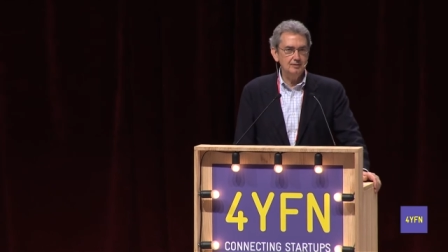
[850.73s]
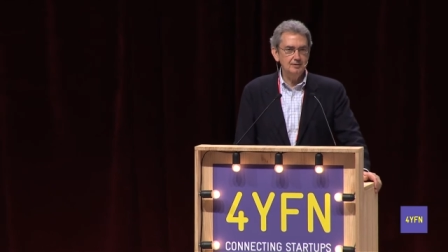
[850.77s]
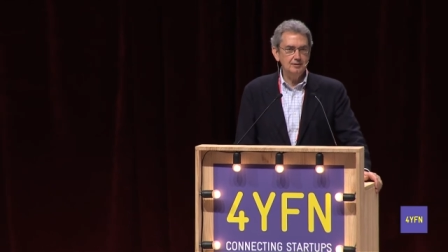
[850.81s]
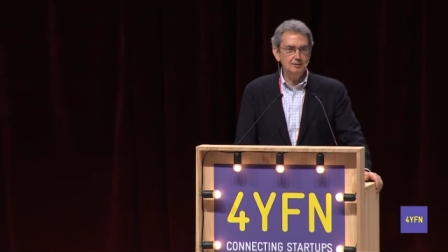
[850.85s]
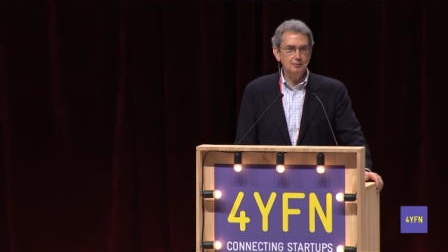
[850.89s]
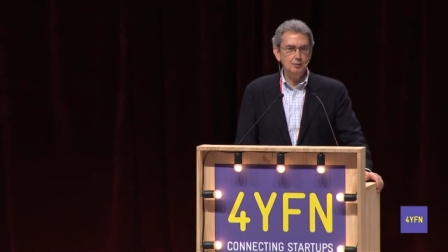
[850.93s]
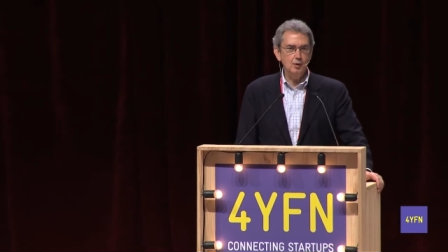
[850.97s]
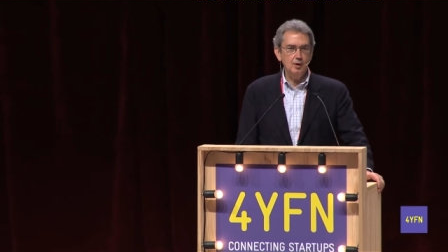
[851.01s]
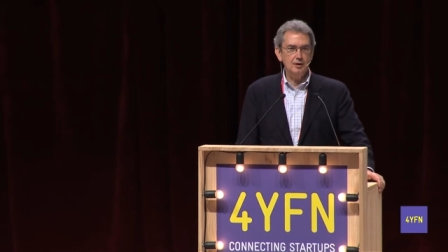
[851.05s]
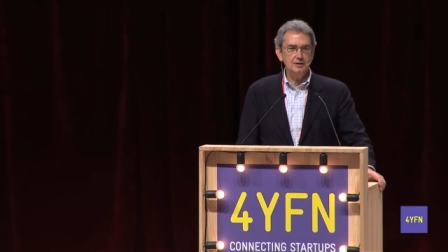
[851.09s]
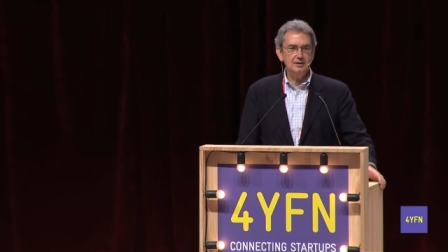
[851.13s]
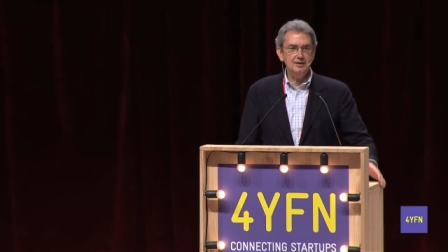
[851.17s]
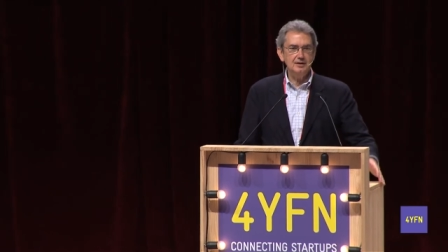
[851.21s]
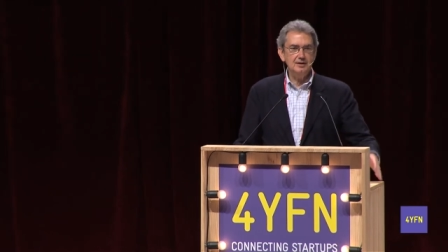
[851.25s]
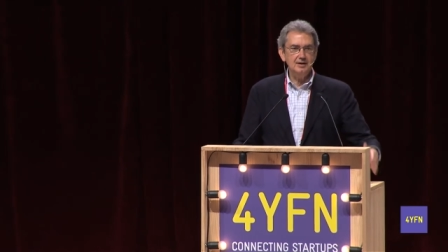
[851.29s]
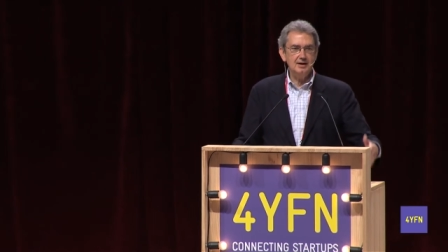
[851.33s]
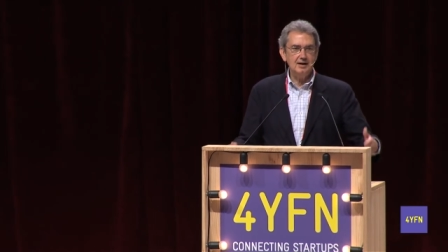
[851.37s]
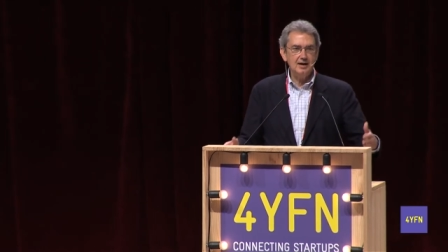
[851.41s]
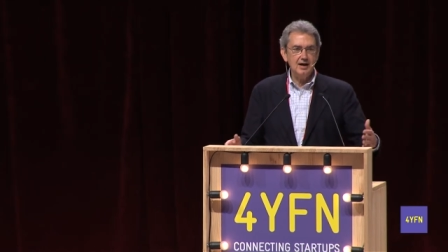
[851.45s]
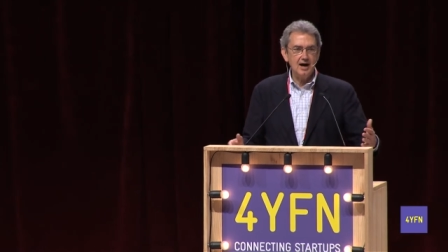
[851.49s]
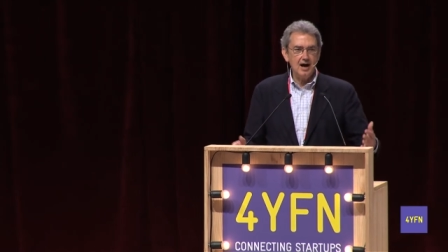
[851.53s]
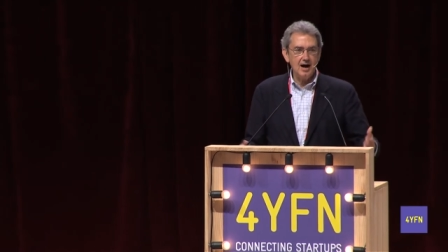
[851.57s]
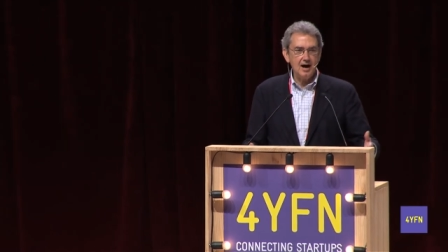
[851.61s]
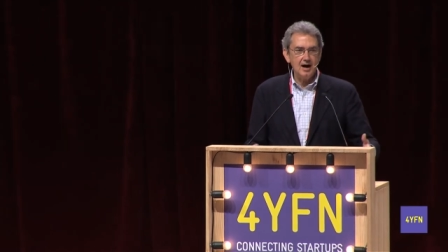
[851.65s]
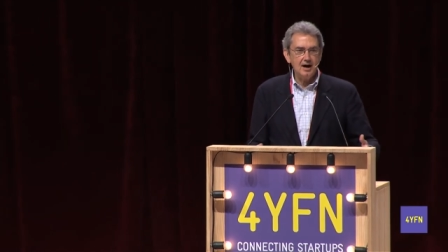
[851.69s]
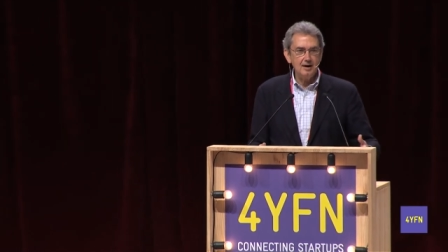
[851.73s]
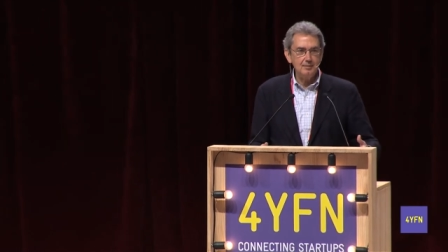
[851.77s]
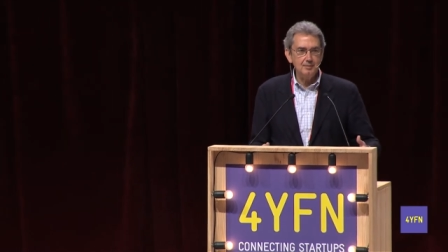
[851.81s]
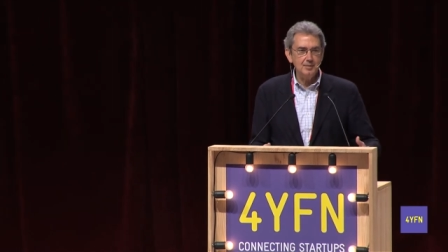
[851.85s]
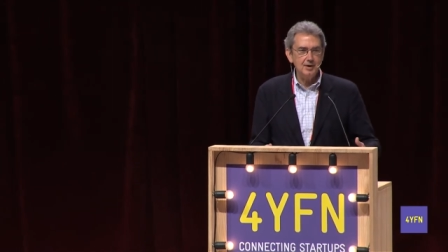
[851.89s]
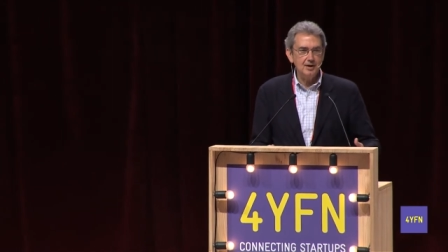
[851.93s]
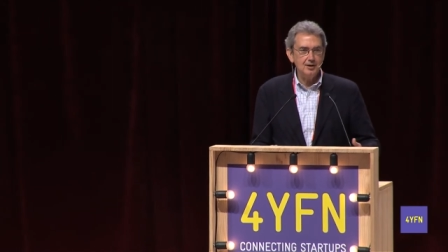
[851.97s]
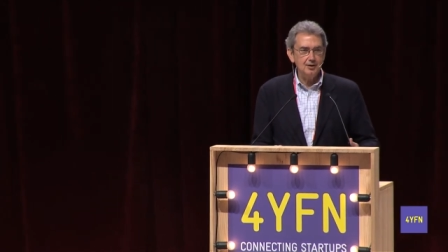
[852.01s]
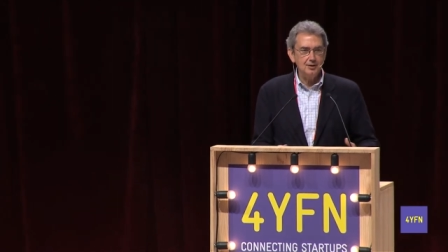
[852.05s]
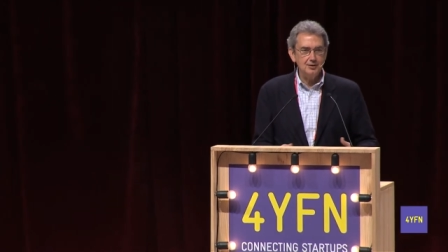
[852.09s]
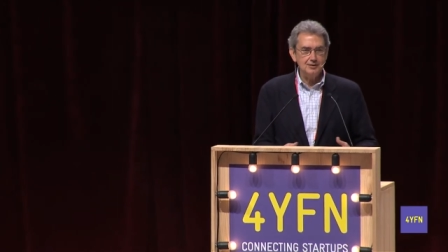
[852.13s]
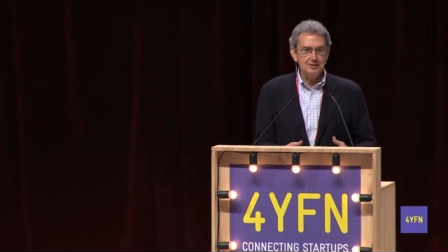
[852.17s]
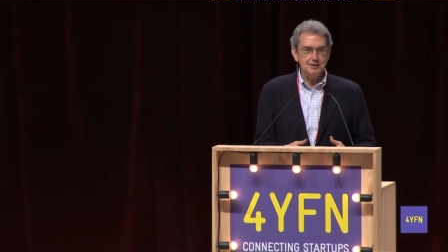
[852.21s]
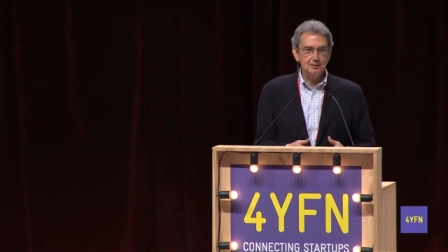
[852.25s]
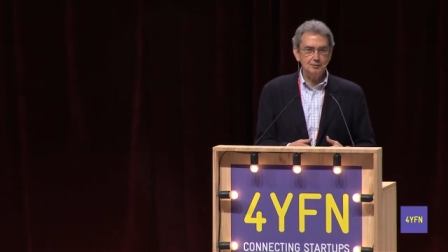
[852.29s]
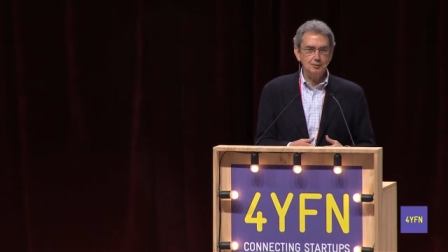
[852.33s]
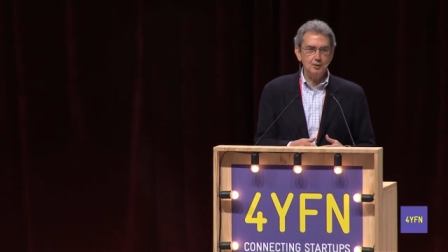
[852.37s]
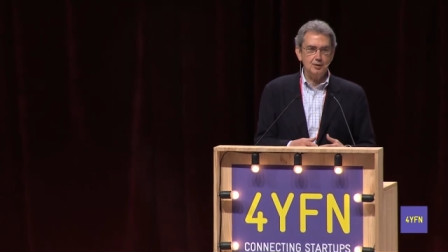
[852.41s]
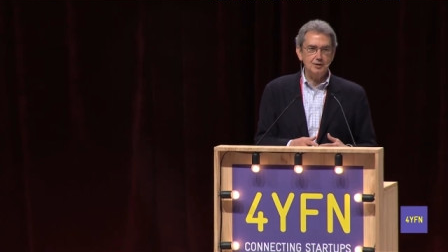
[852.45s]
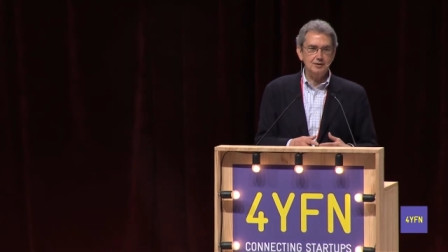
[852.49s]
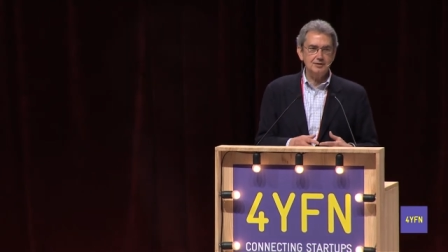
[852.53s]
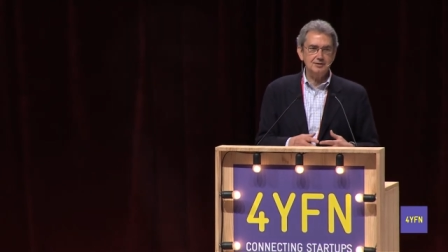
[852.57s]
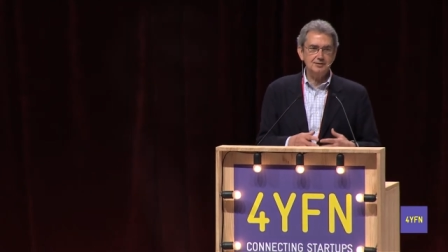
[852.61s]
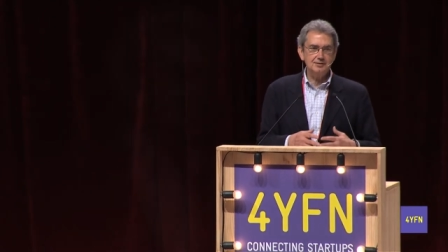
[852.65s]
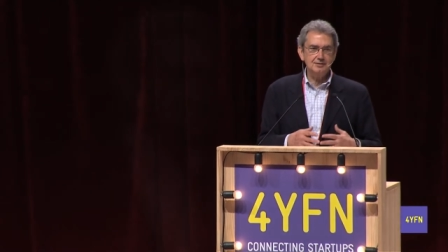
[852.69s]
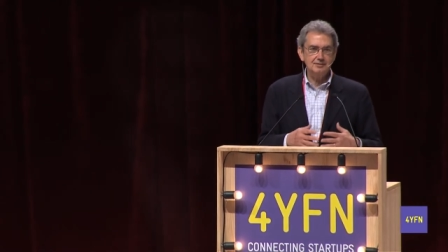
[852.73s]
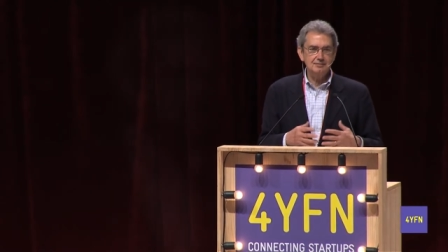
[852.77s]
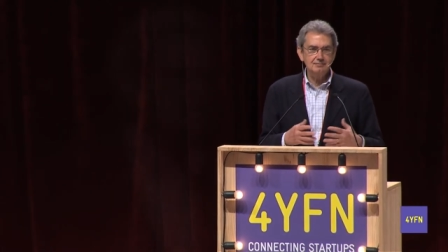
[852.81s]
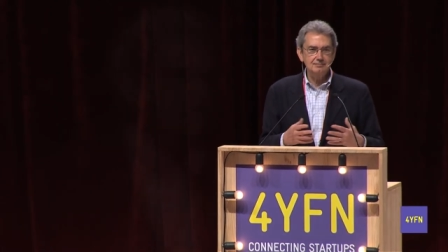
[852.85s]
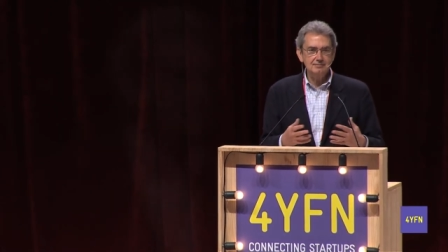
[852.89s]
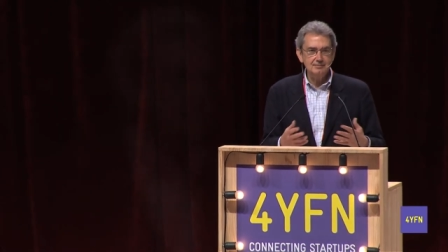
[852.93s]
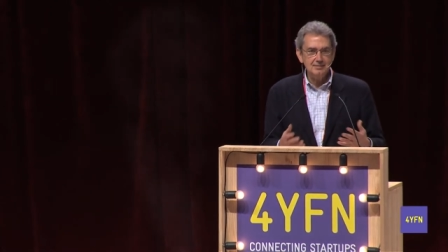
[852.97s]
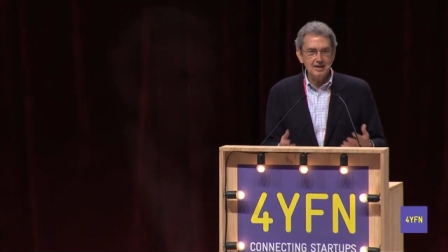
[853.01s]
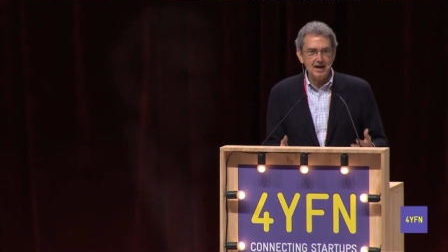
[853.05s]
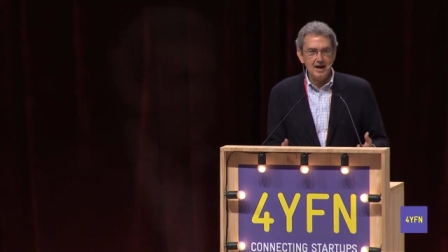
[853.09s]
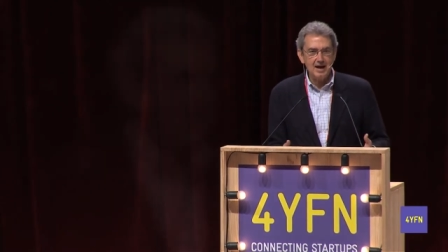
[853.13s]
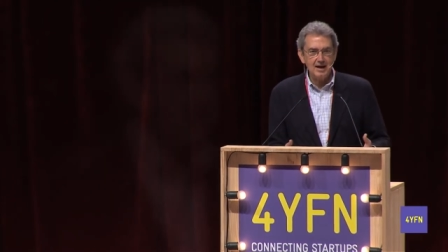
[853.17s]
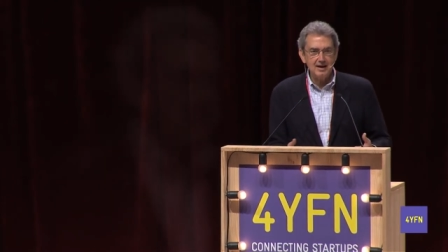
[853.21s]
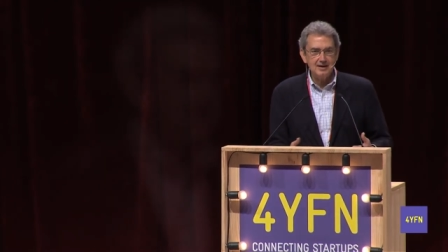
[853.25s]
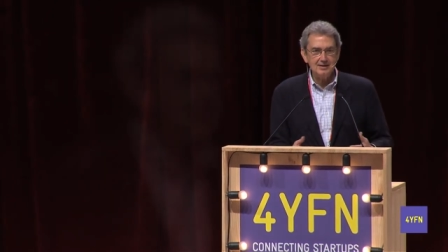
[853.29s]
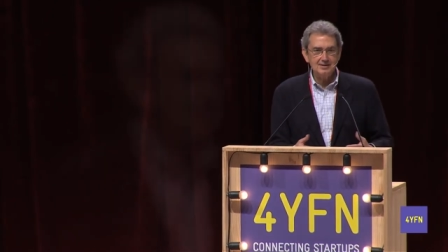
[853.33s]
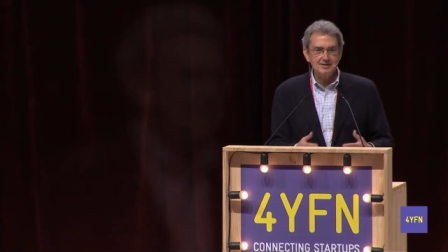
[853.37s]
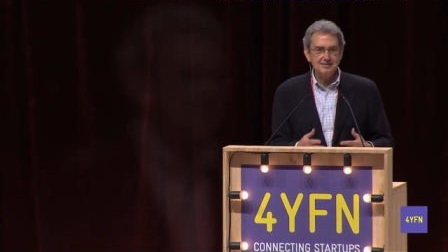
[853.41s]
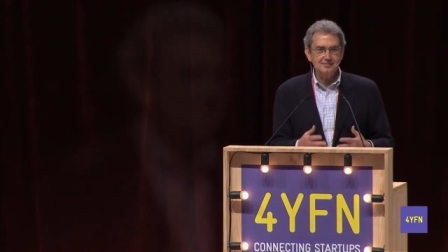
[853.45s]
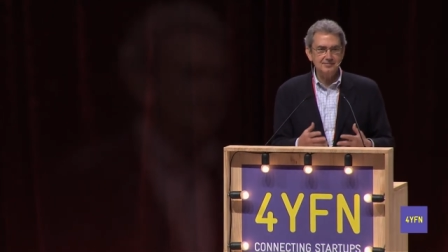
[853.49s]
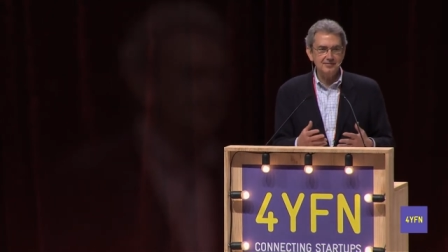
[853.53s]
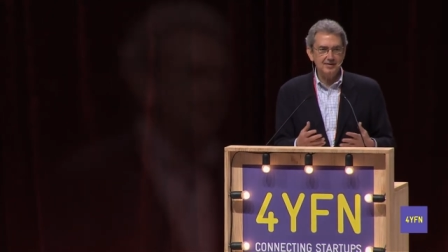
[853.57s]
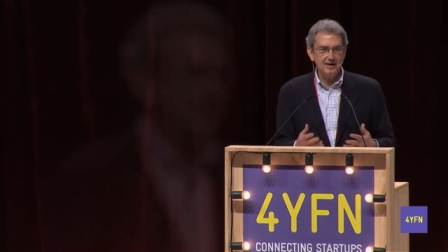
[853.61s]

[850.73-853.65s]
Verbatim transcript: You wanted the car because it was nice,